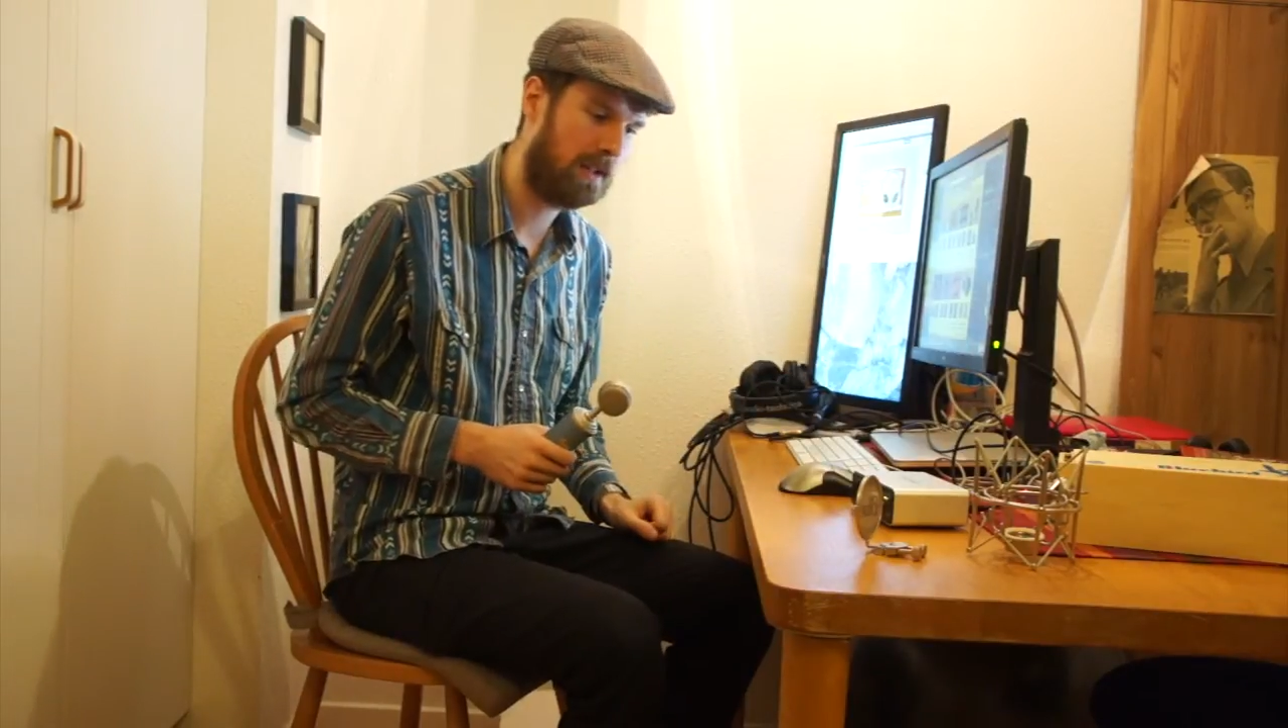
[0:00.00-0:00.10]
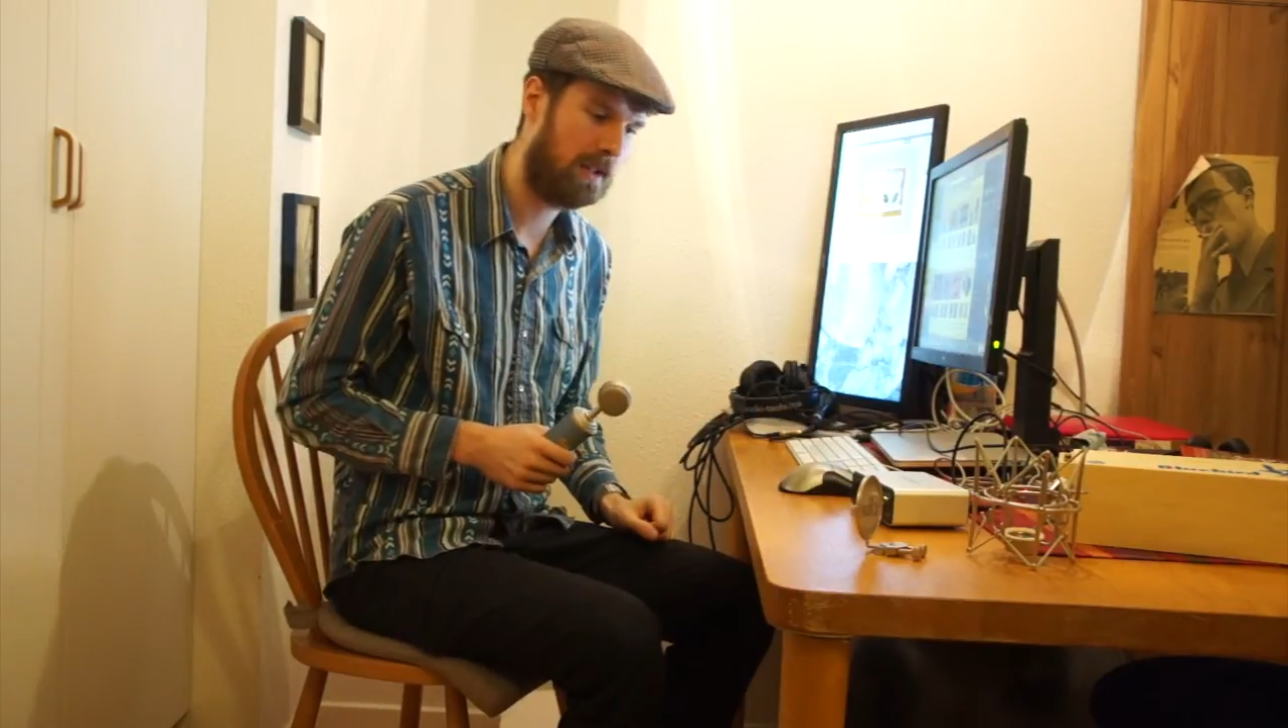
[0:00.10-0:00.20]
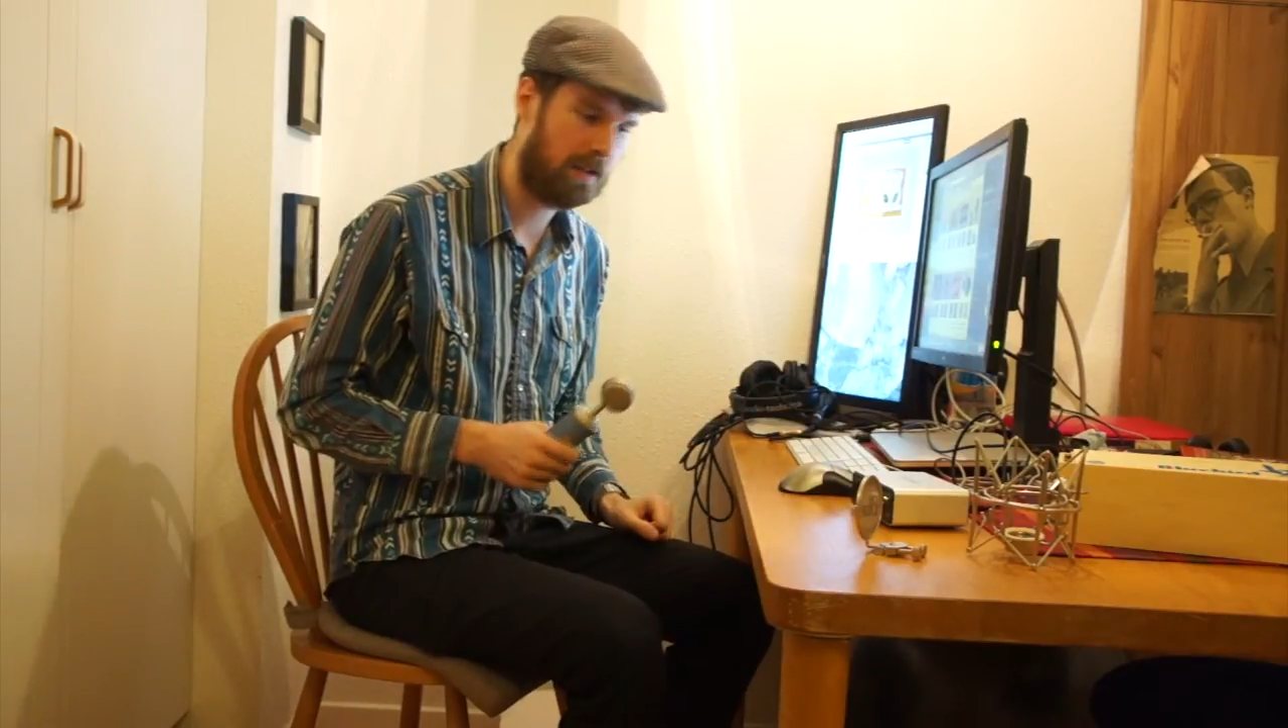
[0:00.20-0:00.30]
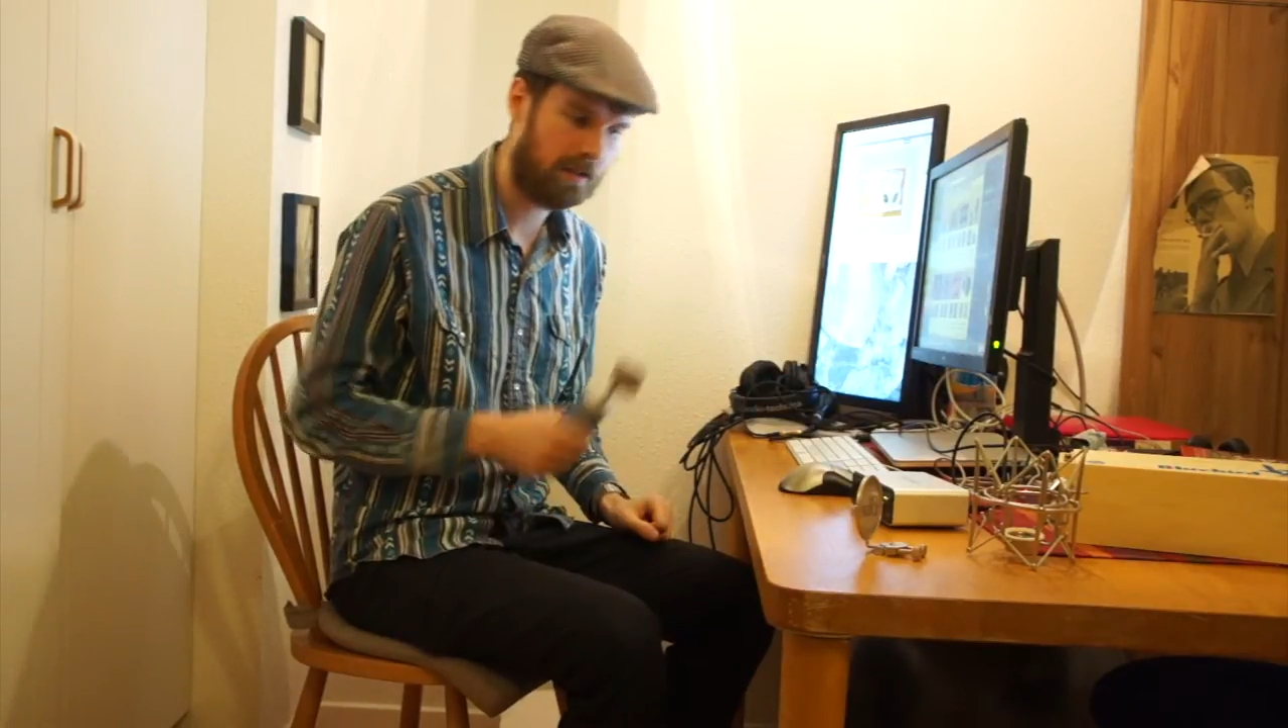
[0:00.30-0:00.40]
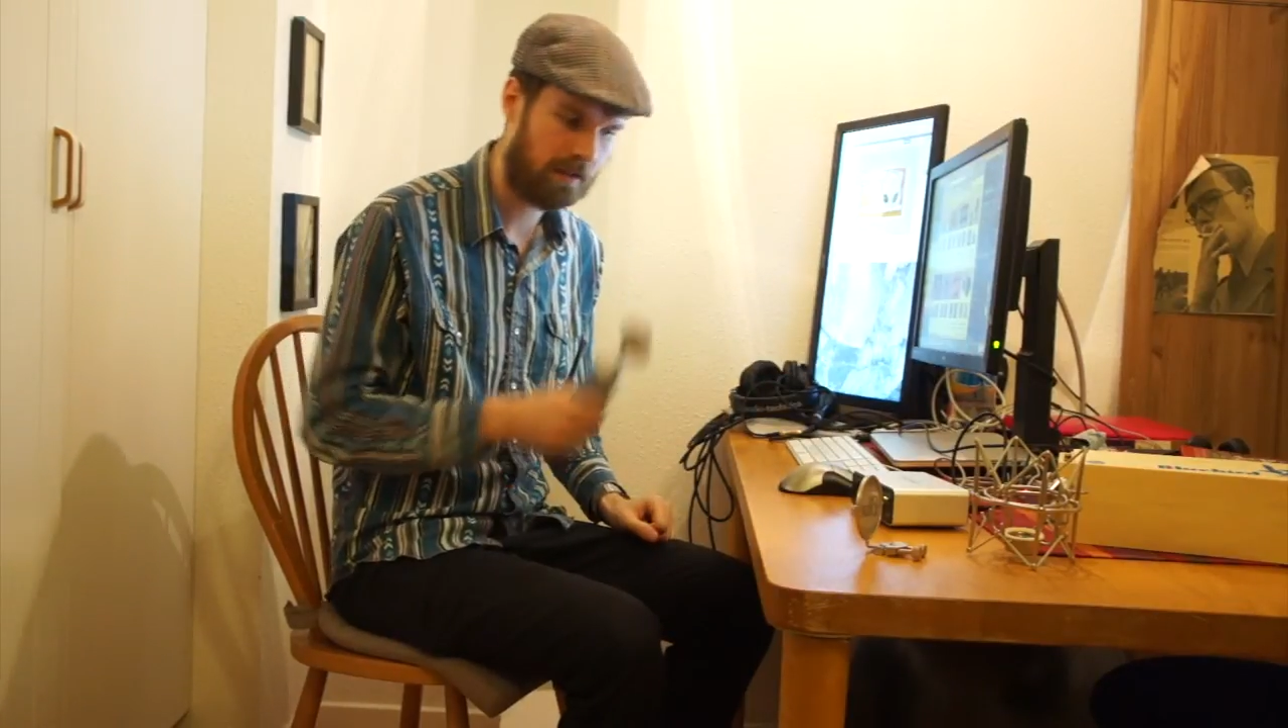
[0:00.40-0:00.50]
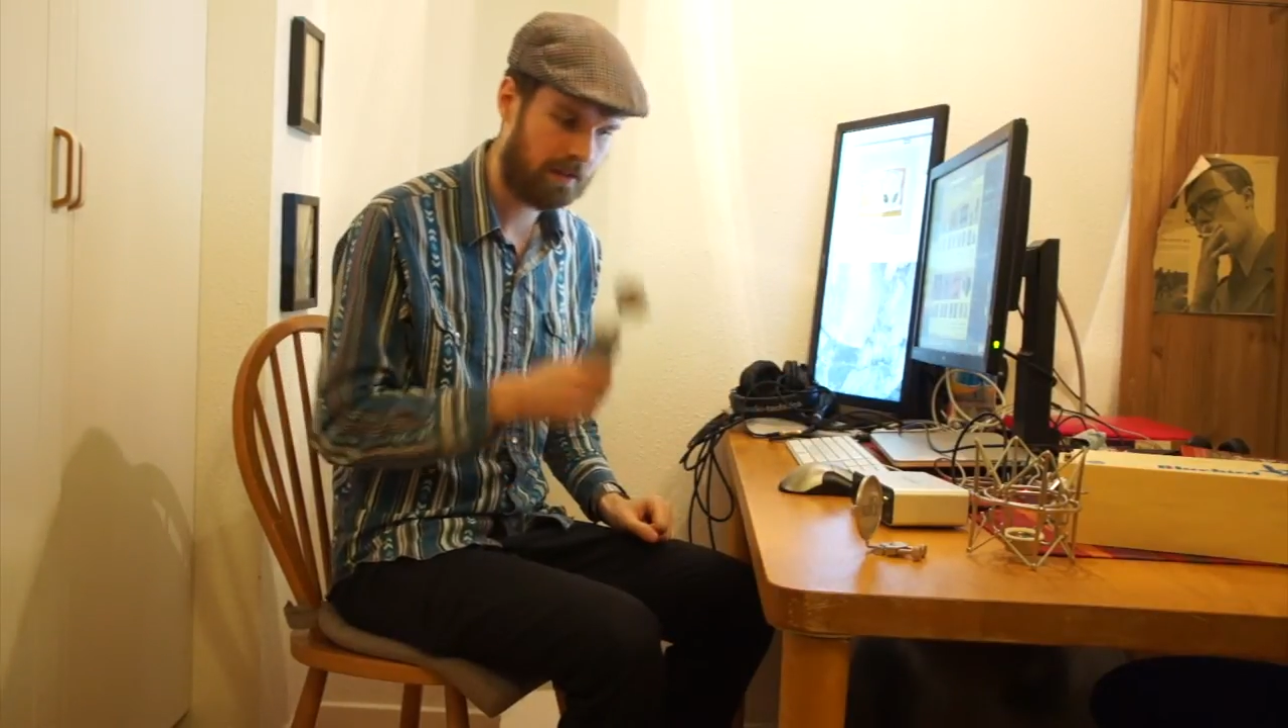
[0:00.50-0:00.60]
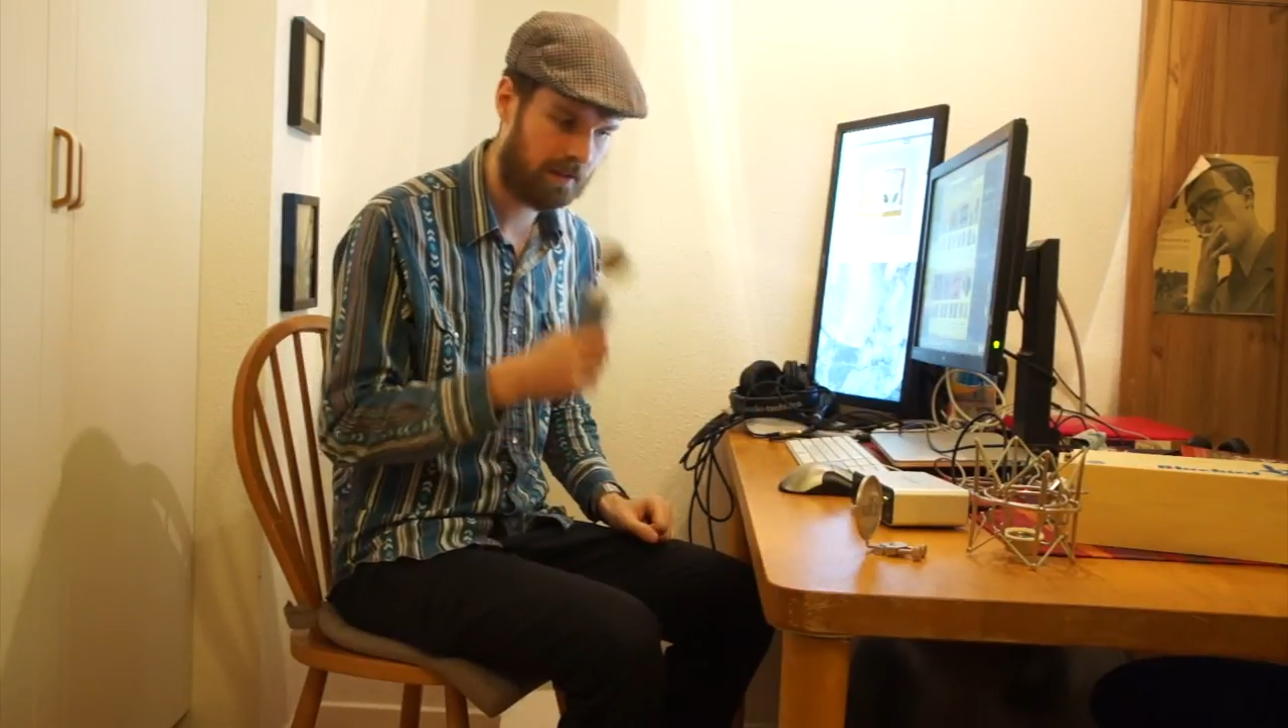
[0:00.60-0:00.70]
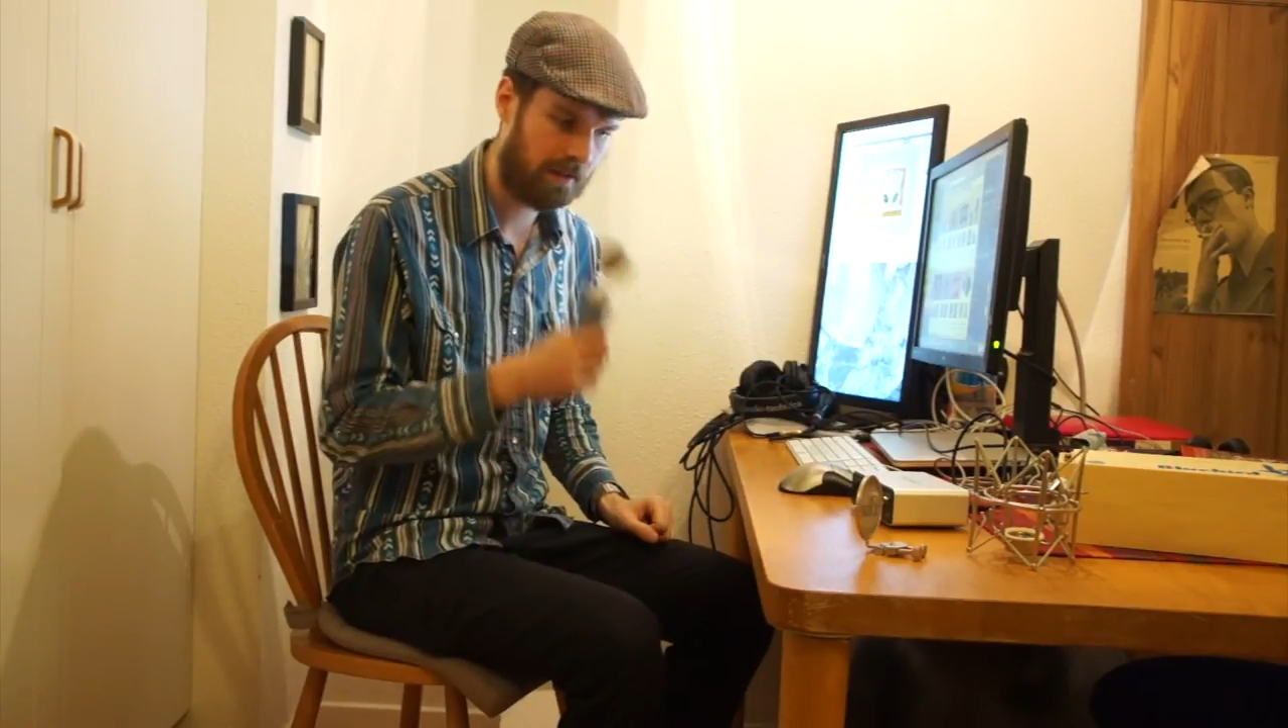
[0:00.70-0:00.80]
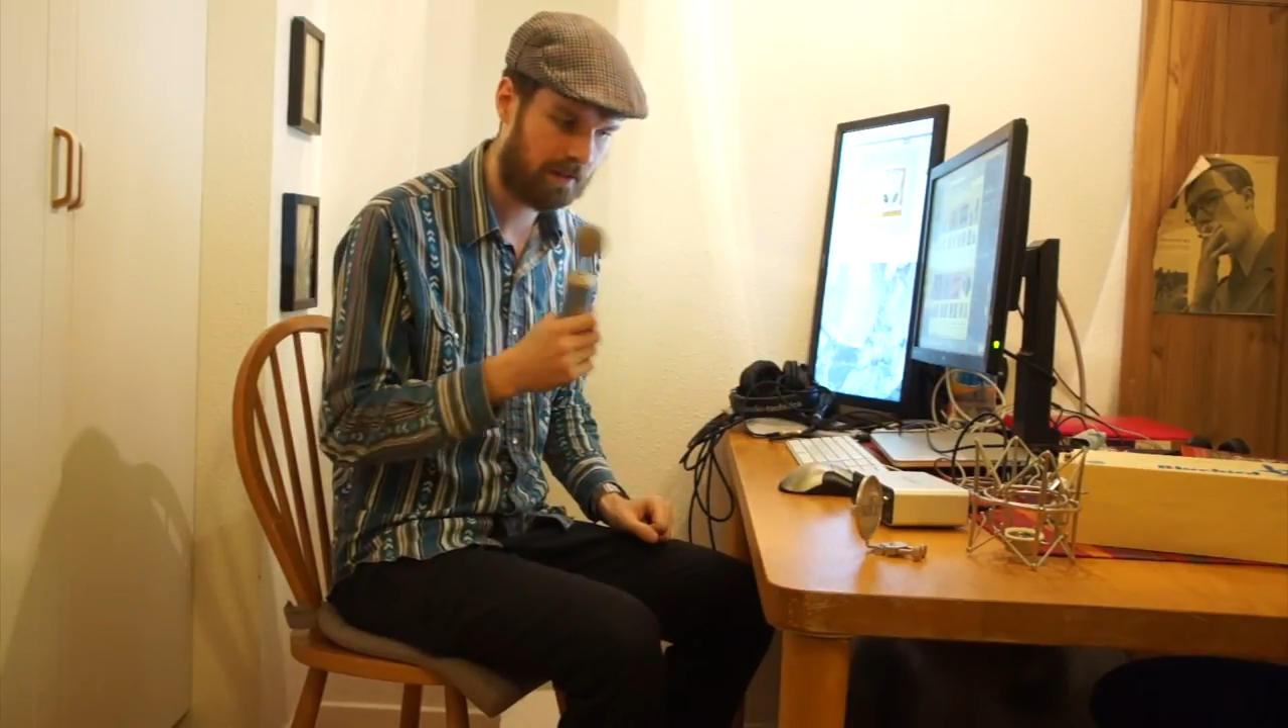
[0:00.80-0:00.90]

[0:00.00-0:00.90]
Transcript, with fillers: uh,